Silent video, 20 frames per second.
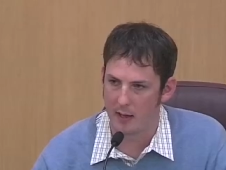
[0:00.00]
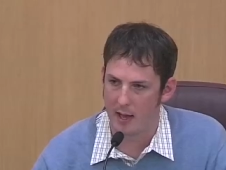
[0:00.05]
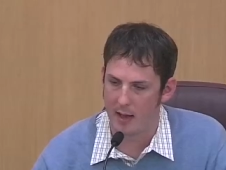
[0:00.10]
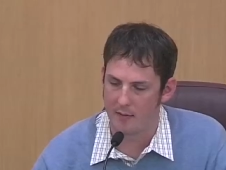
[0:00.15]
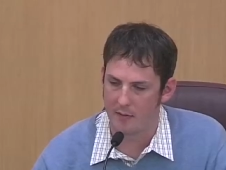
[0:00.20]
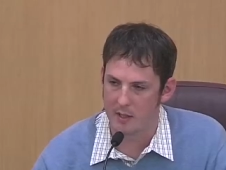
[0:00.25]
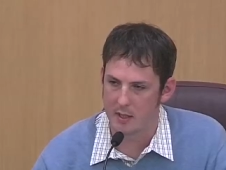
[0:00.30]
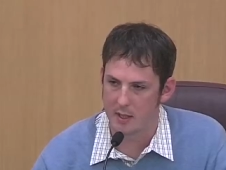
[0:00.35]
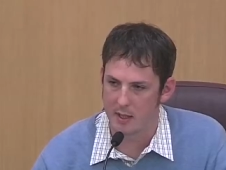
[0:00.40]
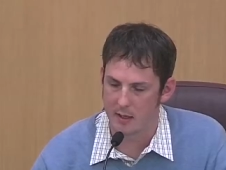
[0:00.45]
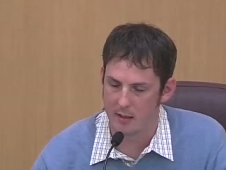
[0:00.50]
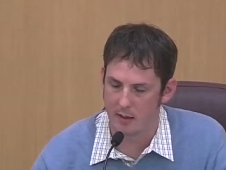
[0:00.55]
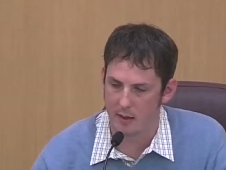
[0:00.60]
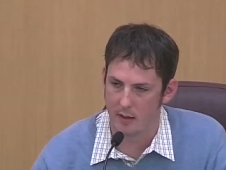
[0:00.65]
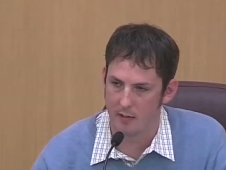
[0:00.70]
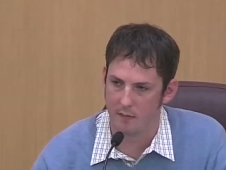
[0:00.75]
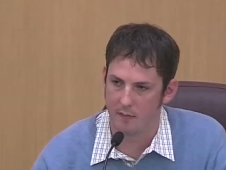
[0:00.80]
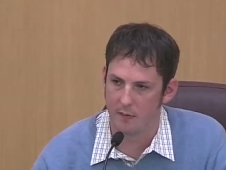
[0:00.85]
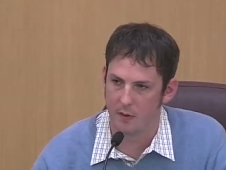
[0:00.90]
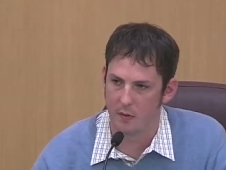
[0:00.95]

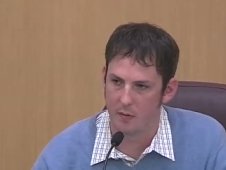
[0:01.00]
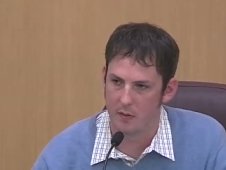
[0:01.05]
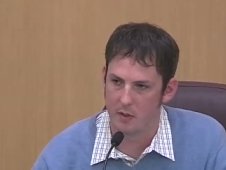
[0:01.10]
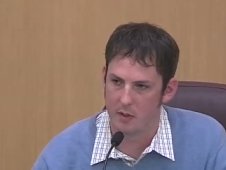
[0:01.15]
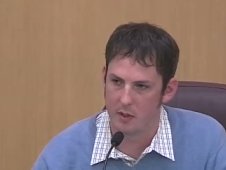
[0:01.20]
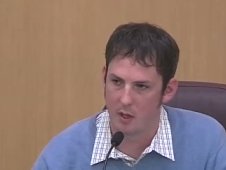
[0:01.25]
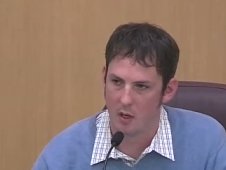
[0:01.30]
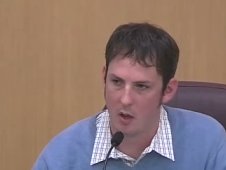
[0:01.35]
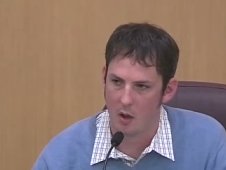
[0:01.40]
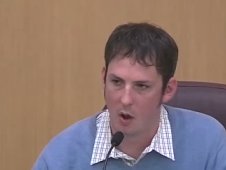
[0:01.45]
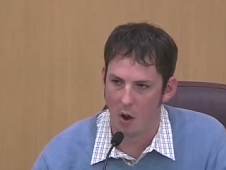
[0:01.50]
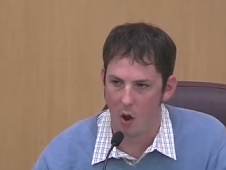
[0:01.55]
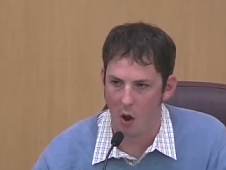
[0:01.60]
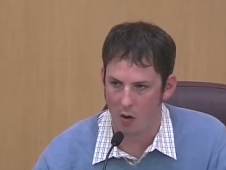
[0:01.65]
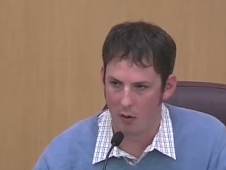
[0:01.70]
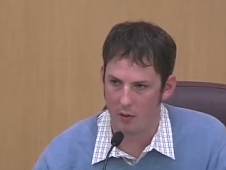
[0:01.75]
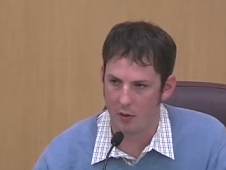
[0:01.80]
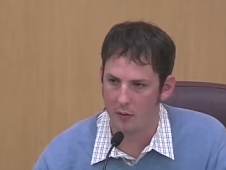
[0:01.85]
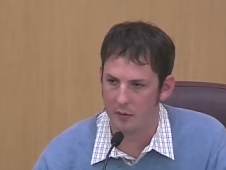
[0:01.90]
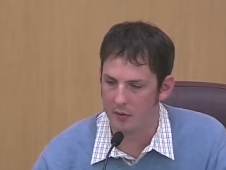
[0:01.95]
cafeteria foods,
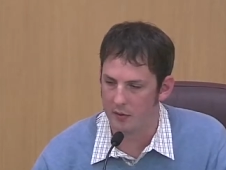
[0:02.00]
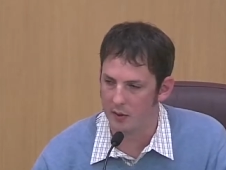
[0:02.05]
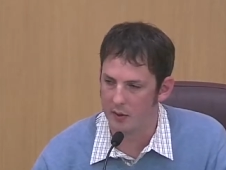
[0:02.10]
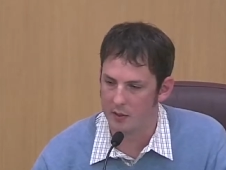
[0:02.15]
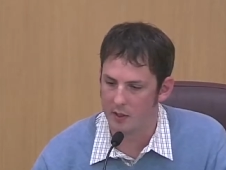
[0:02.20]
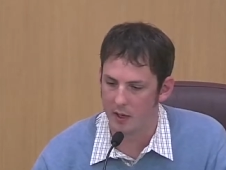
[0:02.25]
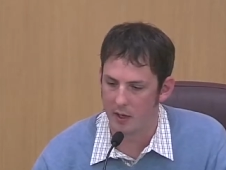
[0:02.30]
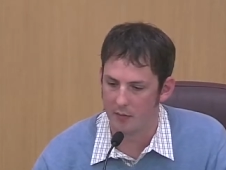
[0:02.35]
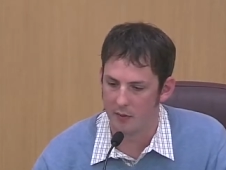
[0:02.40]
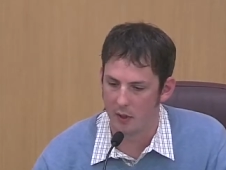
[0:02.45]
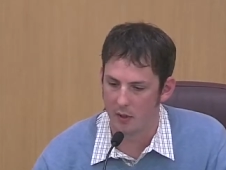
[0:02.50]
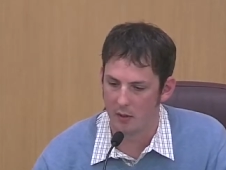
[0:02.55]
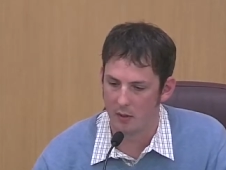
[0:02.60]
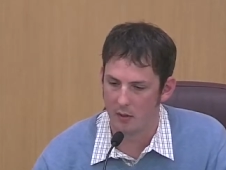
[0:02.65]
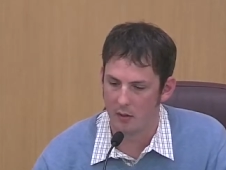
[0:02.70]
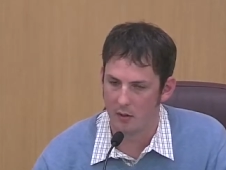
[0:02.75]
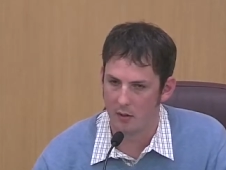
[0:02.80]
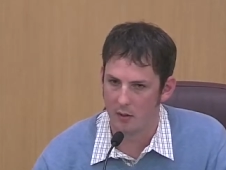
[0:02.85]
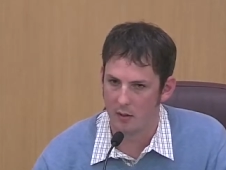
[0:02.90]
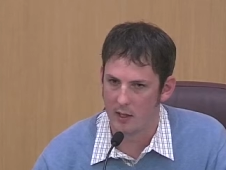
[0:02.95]
are those things covered?
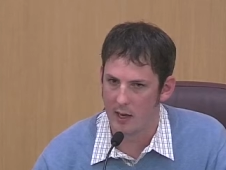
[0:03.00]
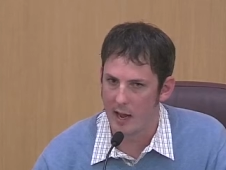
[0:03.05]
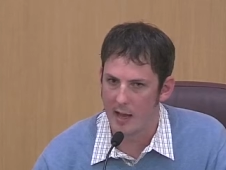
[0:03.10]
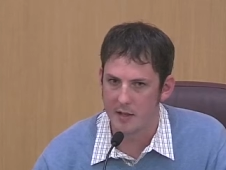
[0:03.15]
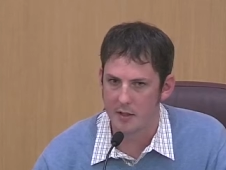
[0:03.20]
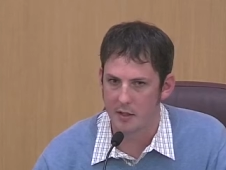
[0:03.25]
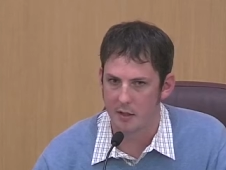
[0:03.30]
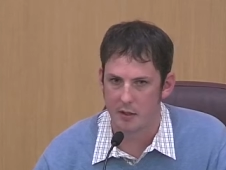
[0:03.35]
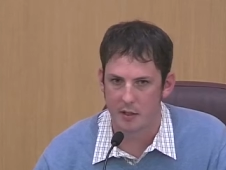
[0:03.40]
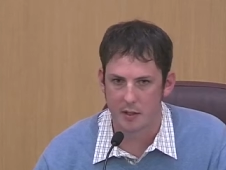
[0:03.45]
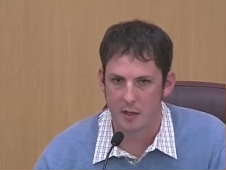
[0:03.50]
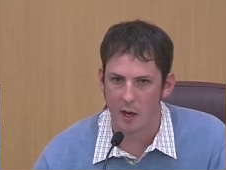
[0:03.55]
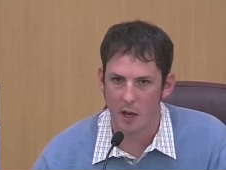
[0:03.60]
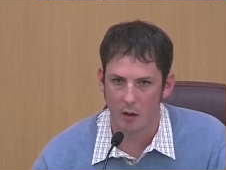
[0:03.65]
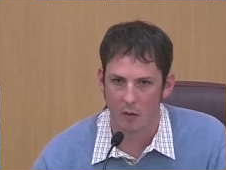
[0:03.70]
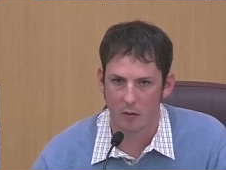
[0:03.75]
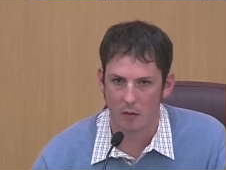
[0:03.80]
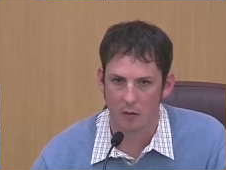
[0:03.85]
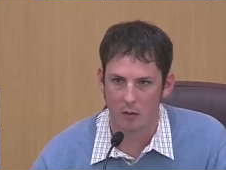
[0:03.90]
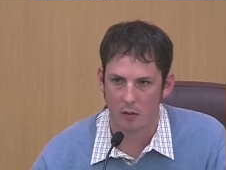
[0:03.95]
The answer is
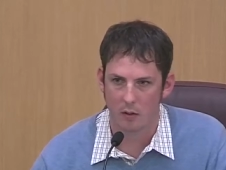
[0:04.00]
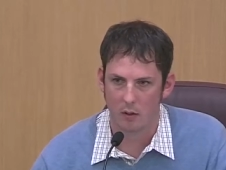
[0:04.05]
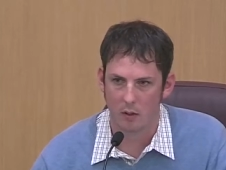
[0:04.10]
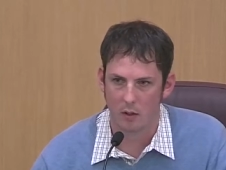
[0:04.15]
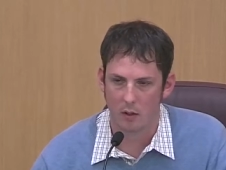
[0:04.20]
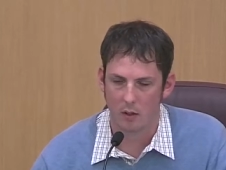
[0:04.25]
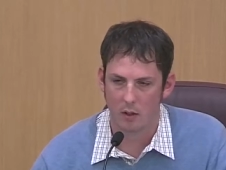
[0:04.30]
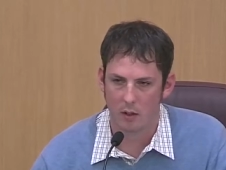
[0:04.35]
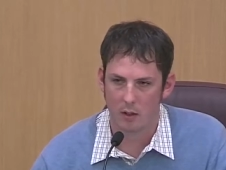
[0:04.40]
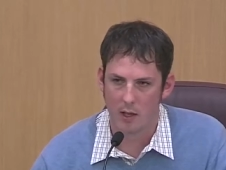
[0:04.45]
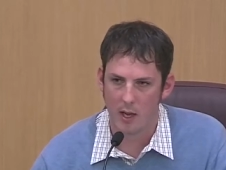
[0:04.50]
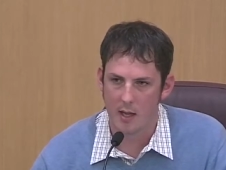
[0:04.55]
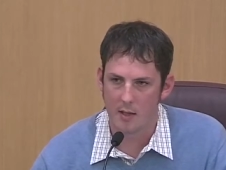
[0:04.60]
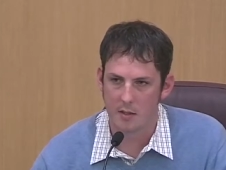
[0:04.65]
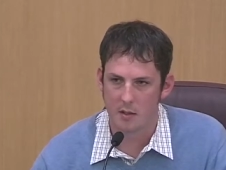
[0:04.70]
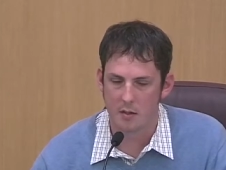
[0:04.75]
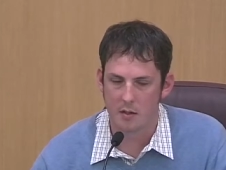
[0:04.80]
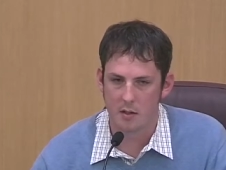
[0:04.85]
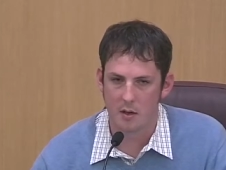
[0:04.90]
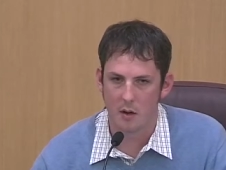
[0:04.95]
no. The
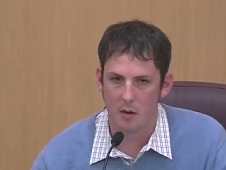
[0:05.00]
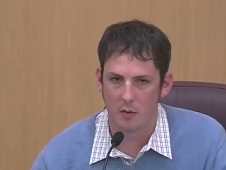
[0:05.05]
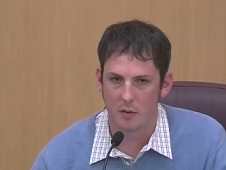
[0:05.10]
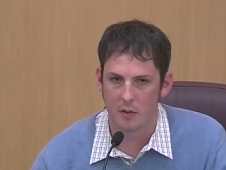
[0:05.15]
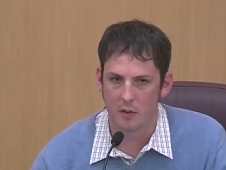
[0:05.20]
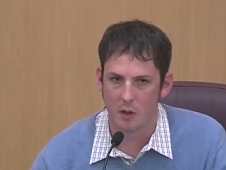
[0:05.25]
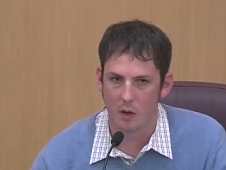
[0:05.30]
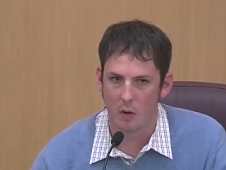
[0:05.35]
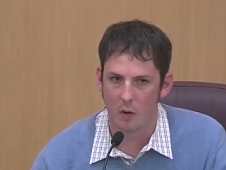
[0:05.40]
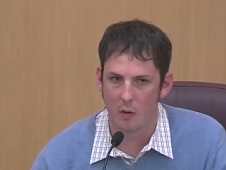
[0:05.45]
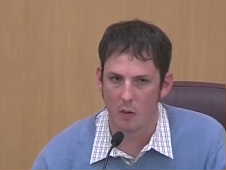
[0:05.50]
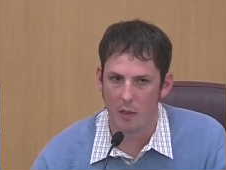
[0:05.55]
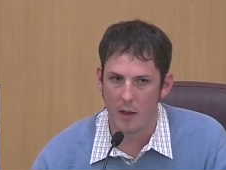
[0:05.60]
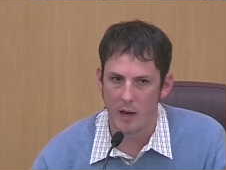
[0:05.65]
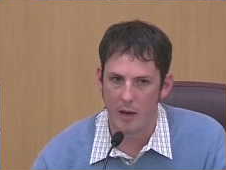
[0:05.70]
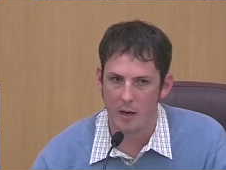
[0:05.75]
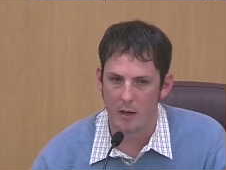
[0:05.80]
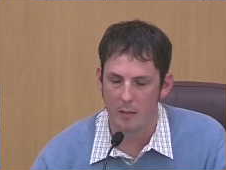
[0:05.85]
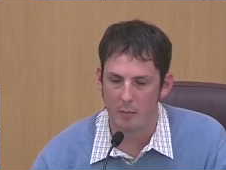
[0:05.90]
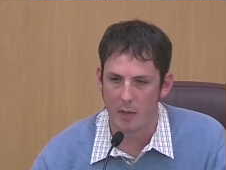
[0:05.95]
answer is no. So
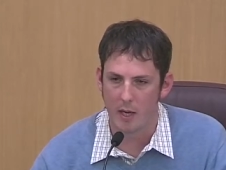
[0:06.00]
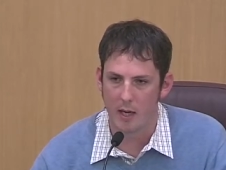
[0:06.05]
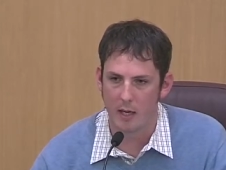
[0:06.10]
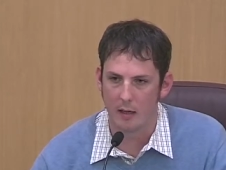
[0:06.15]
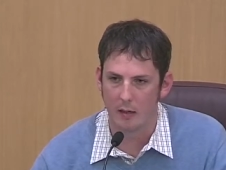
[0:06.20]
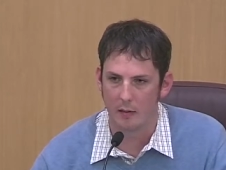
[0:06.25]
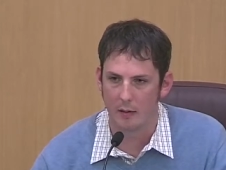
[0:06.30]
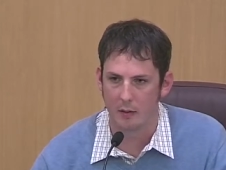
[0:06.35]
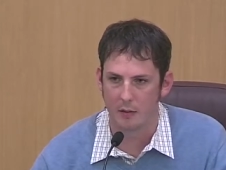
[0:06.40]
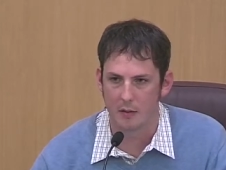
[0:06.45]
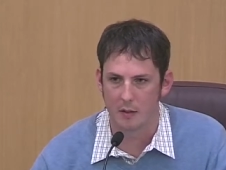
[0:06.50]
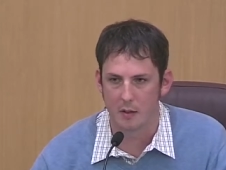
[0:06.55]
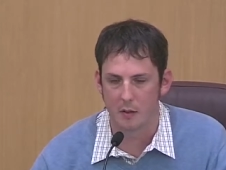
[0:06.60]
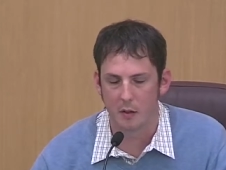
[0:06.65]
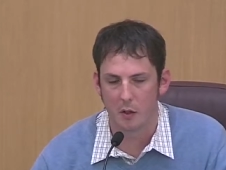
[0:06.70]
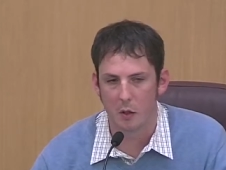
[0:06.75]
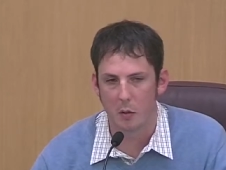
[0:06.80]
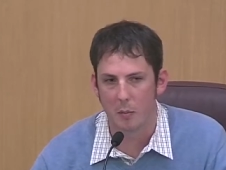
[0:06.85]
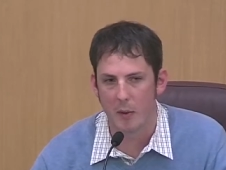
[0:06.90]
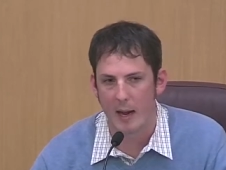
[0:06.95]
they're being a little too
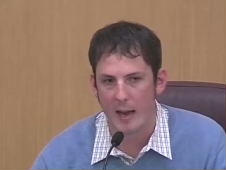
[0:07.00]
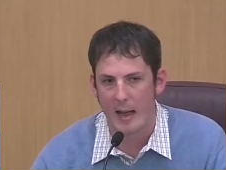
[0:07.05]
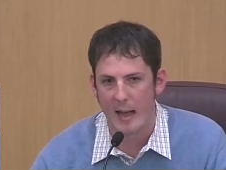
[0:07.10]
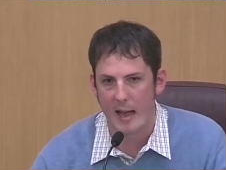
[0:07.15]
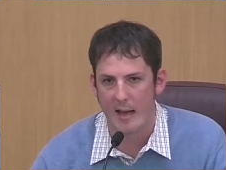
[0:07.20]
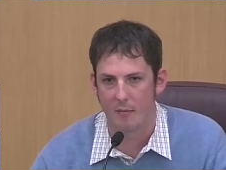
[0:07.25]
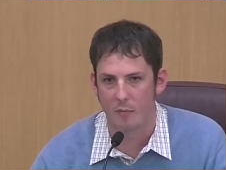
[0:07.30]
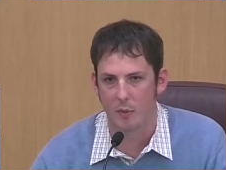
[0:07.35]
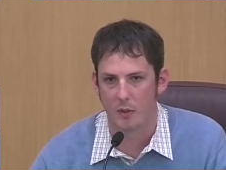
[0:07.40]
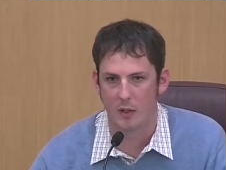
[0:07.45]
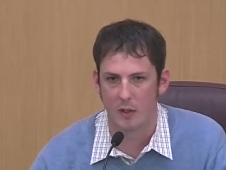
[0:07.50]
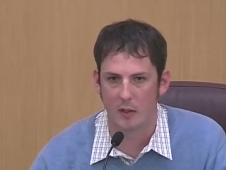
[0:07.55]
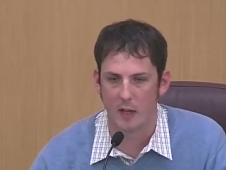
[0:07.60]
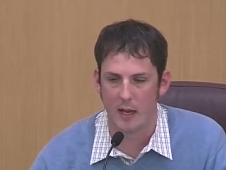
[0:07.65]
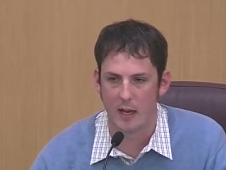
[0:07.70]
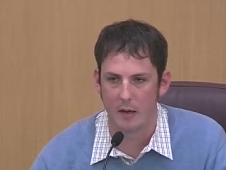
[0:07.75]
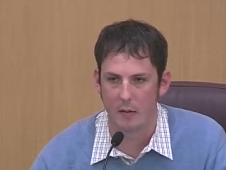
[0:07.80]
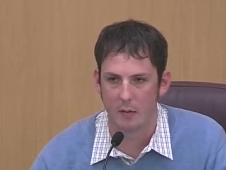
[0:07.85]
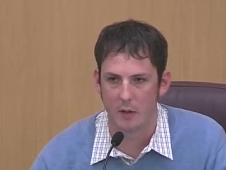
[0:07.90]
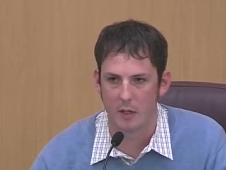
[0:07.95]
cute by half with the
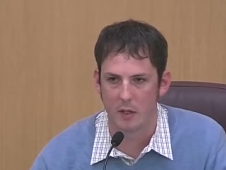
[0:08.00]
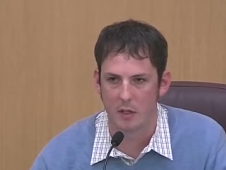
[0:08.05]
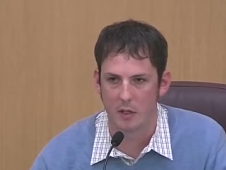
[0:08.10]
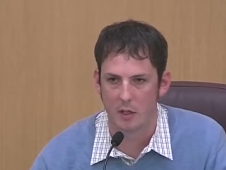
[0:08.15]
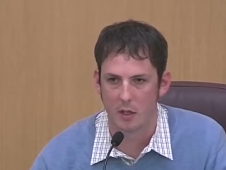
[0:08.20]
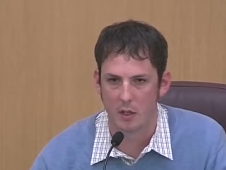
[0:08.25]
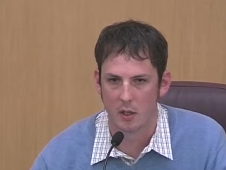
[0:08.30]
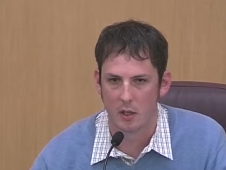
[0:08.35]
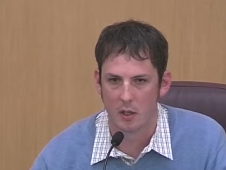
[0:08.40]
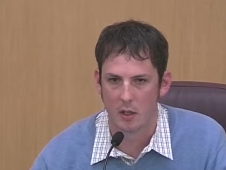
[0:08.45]
language